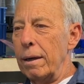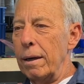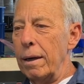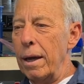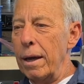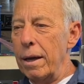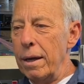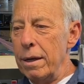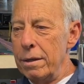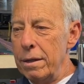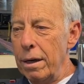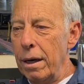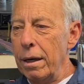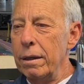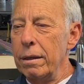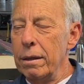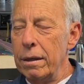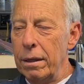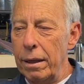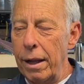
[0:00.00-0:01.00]
an
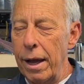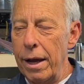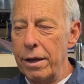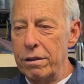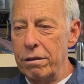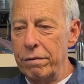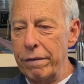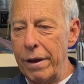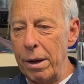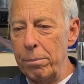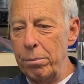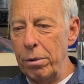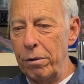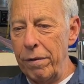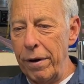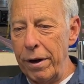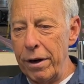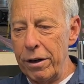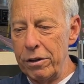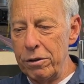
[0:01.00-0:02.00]
entire class of
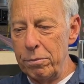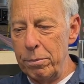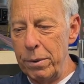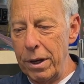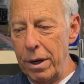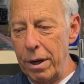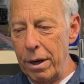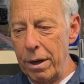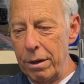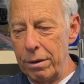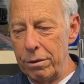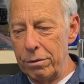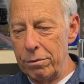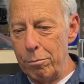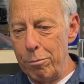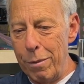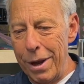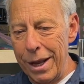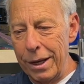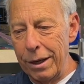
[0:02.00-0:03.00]
amplifiers because
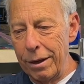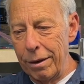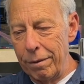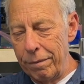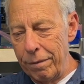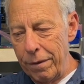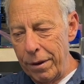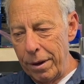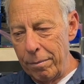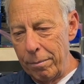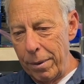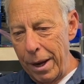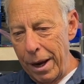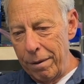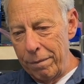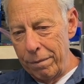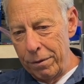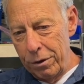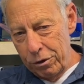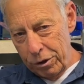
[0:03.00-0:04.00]
many of them
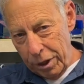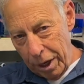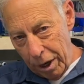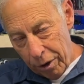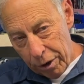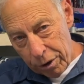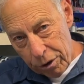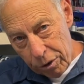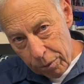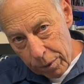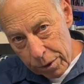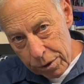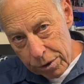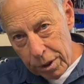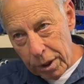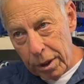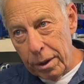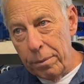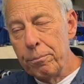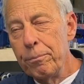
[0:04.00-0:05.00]
have this
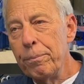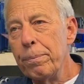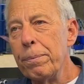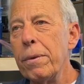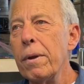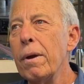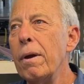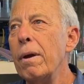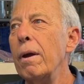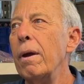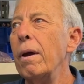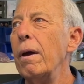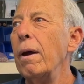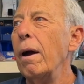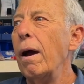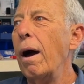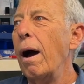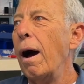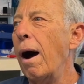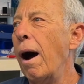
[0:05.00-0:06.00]
characteristic.
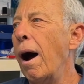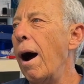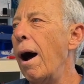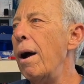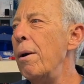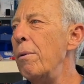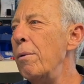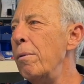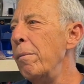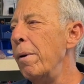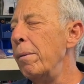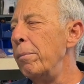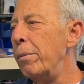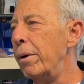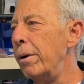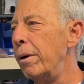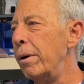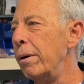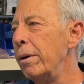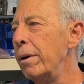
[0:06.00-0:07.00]
I
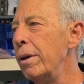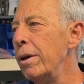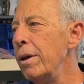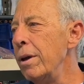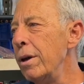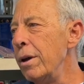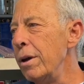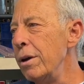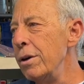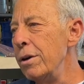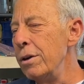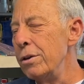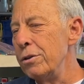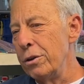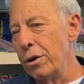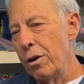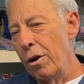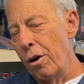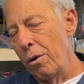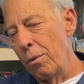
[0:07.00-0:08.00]
remember years
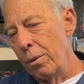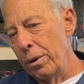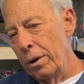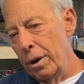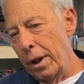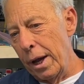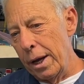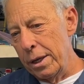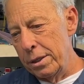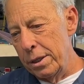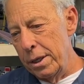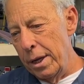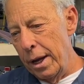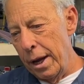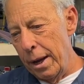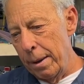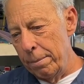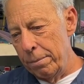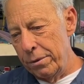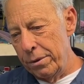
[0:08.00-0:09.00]
ago when Class D
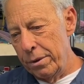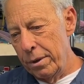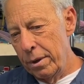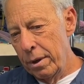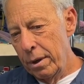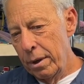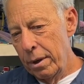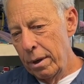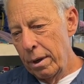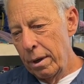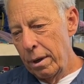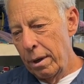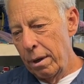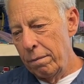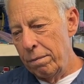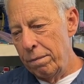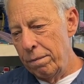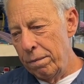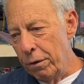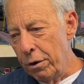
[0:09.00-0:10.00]
amps
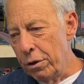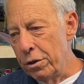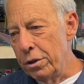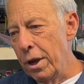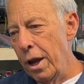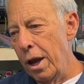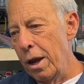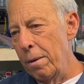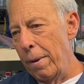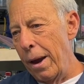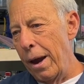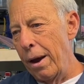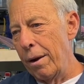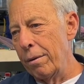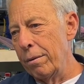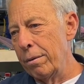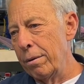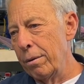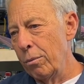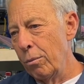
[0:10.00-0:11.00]
first came
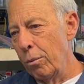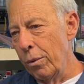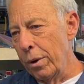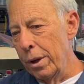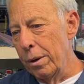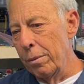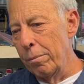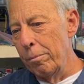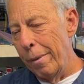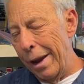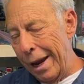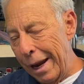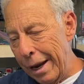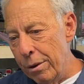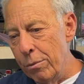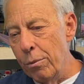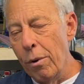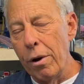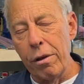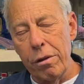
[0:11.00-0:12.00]
out, we
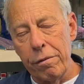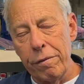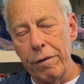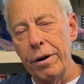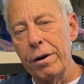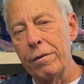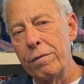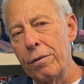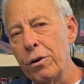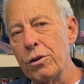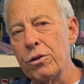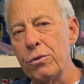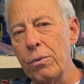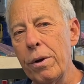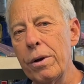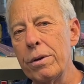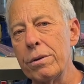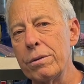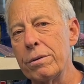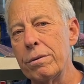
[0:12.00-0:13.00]
made one of the very first
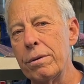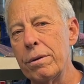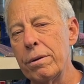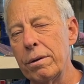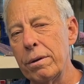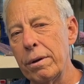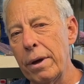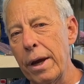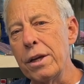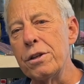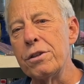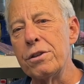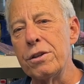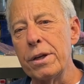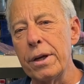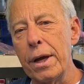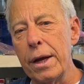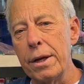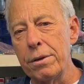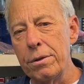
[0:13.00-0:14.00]
ones, the
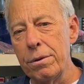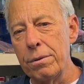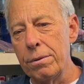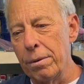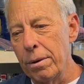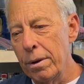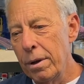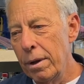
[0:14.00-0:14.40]
HCA2.